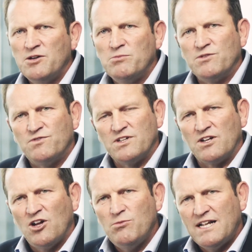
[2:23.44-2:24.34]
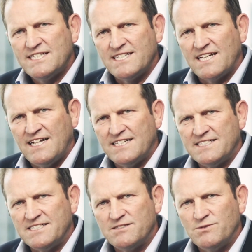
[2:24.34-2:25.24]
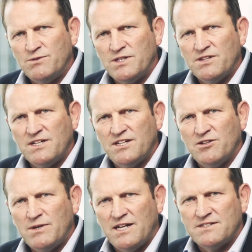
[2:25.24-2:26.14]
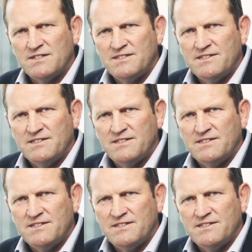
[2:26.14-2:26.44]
But for the global asset classes, where we're thinking about